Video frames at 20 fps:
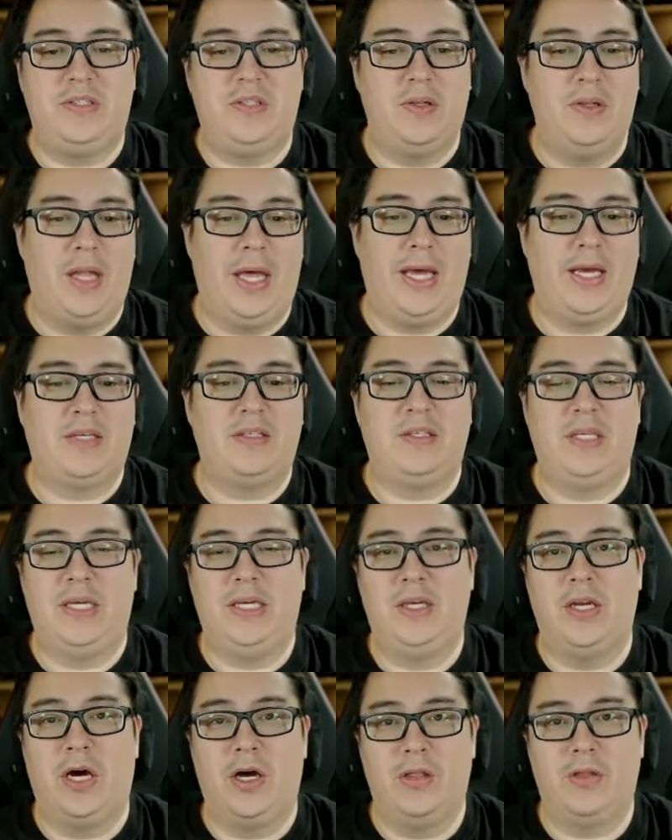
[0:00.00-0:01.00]
selects,
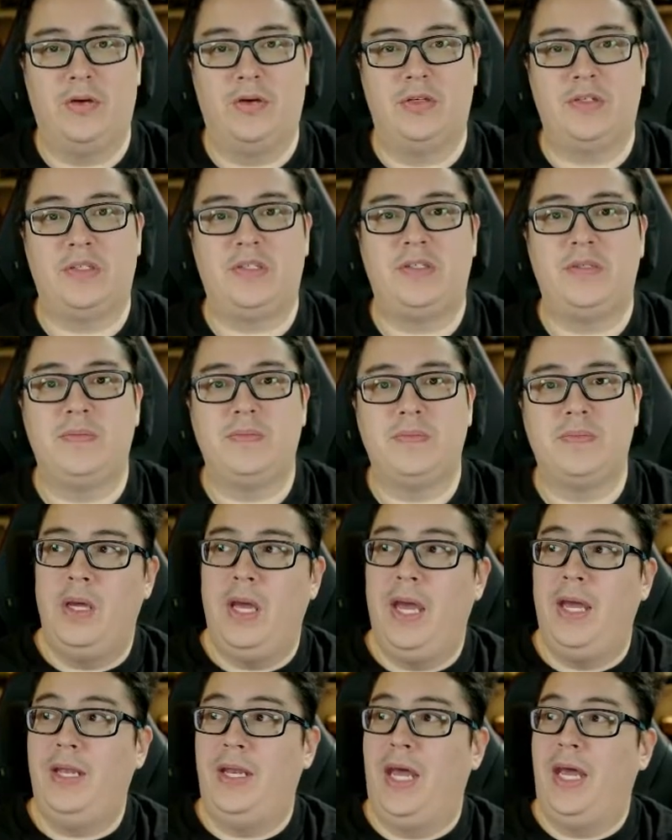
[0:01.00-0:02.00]
and others.
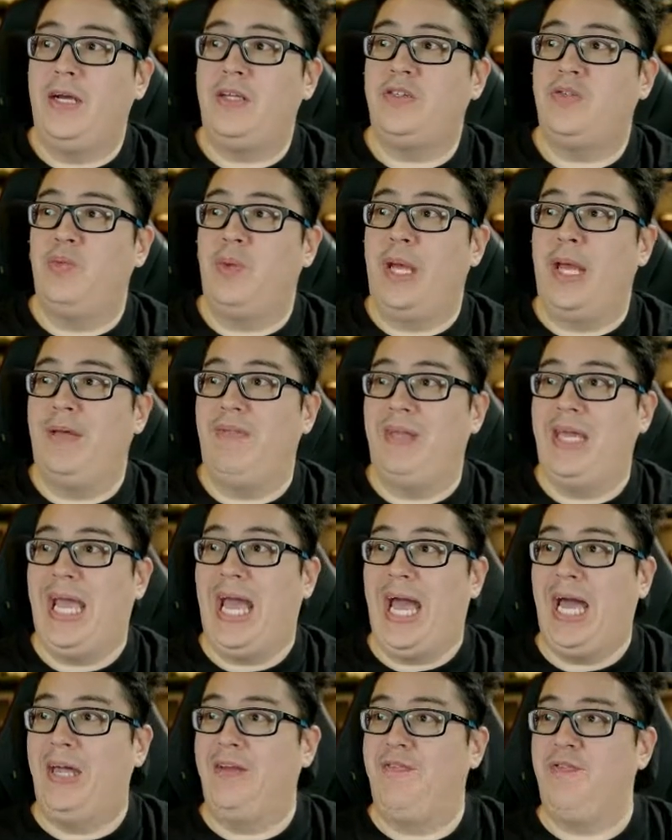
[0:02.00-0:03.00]
And next, we had the
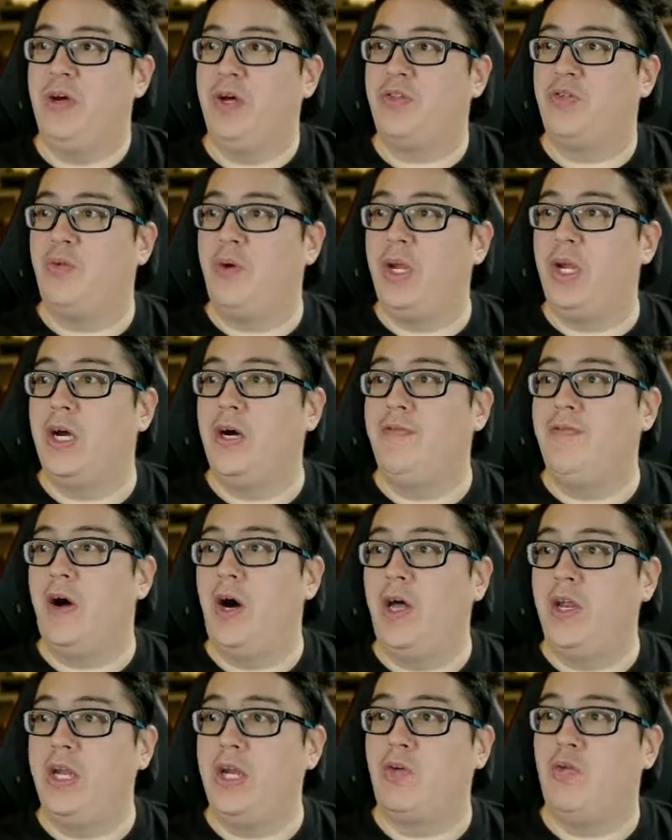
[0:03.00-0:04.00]
add filtering of
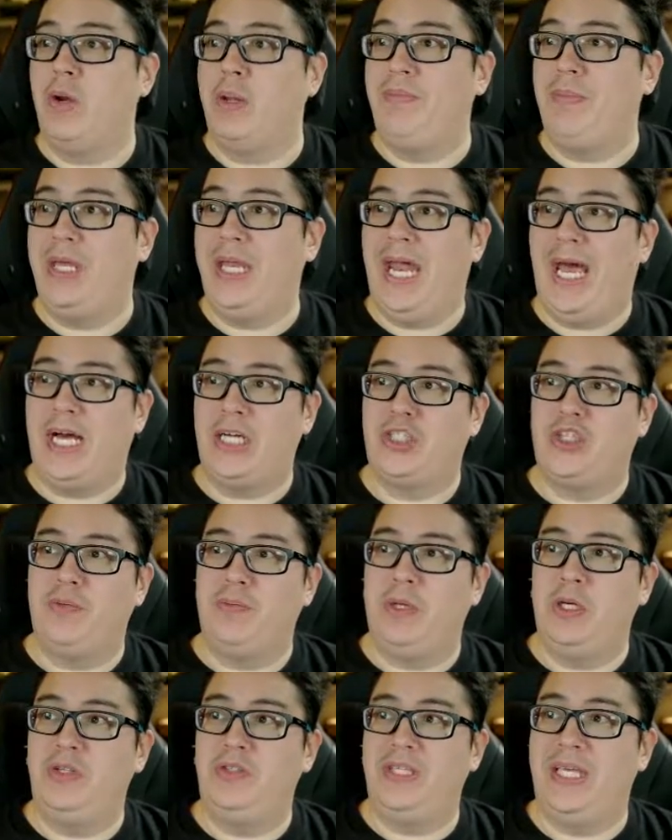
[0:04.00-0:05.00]
unencrypted
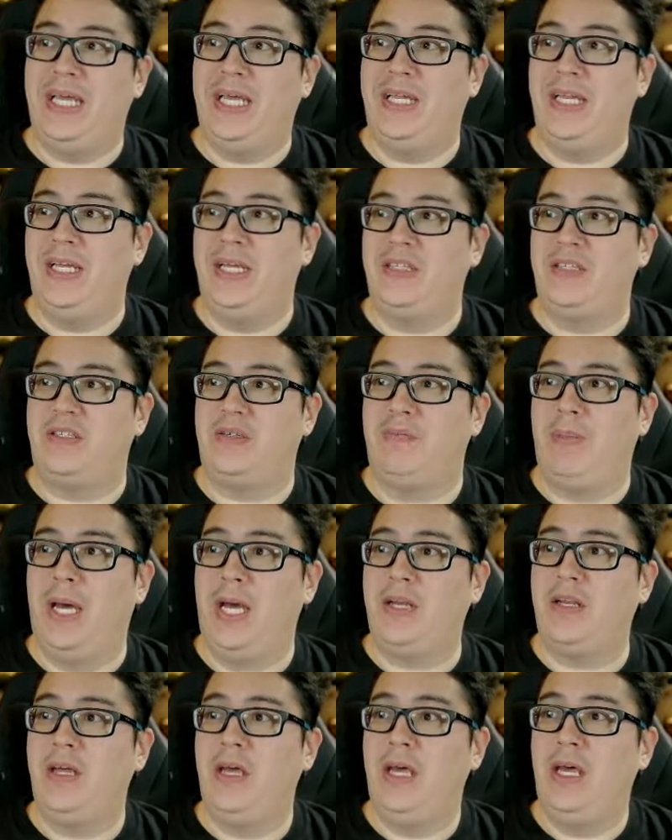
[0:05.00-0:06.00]
attributes in
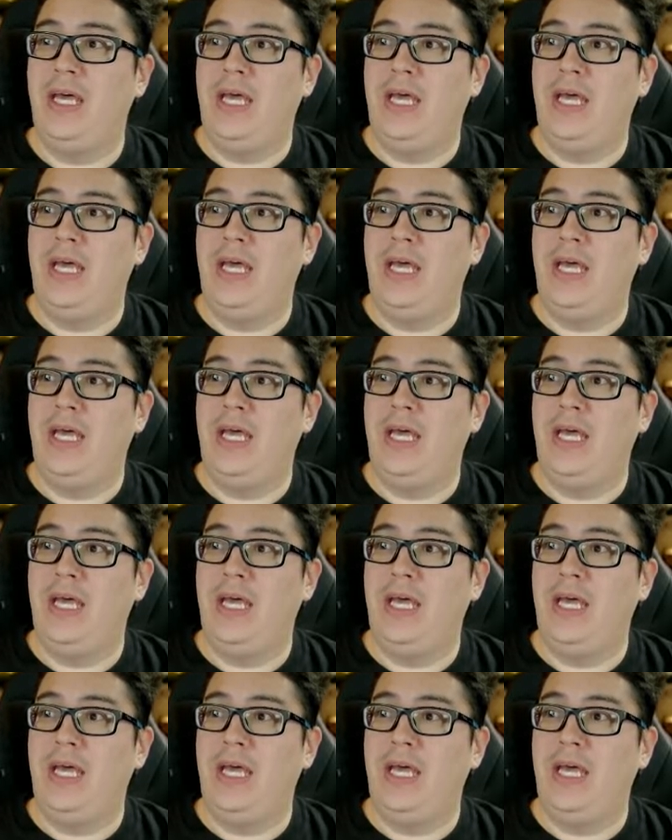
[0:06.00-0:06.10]
inspect,